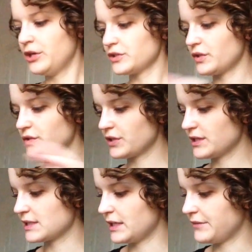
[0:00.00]
So those are
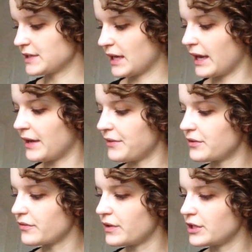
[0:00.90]
the sleeves. I had
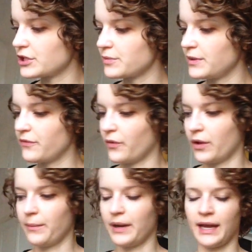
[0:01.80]
those finished
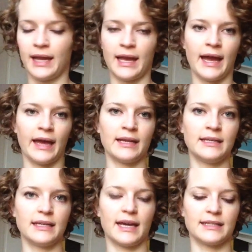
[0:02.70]
before, but I
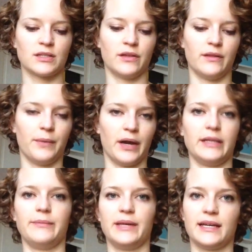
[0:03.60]
hadn't cast on the
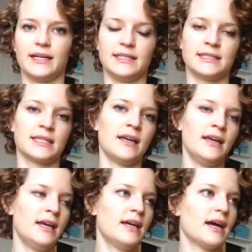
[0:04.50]
body because
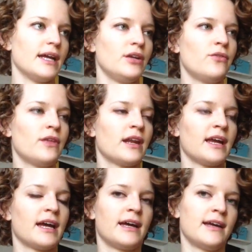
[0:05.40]
I knew that I
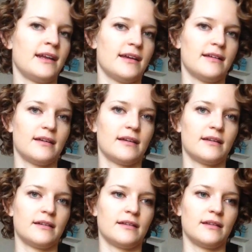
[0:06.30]
had
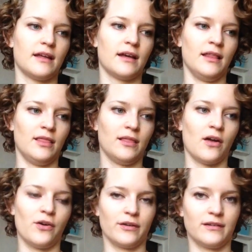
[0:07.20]
a
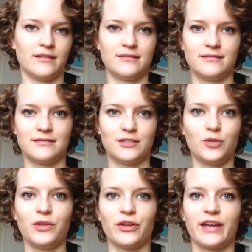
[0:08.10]
long
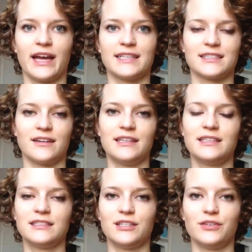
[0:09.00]
tubular cast on
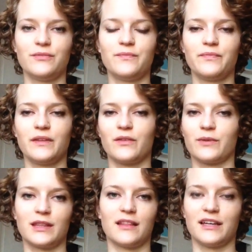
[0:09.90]
to do
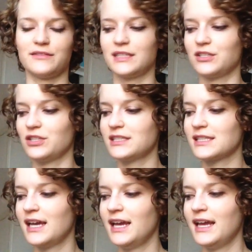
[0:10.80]
with a lot of stitches,
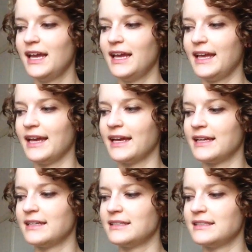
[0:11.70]

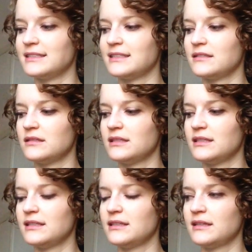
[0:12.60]
and
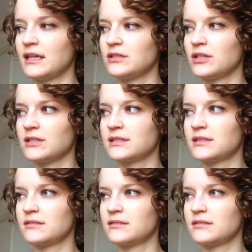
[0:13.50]
that just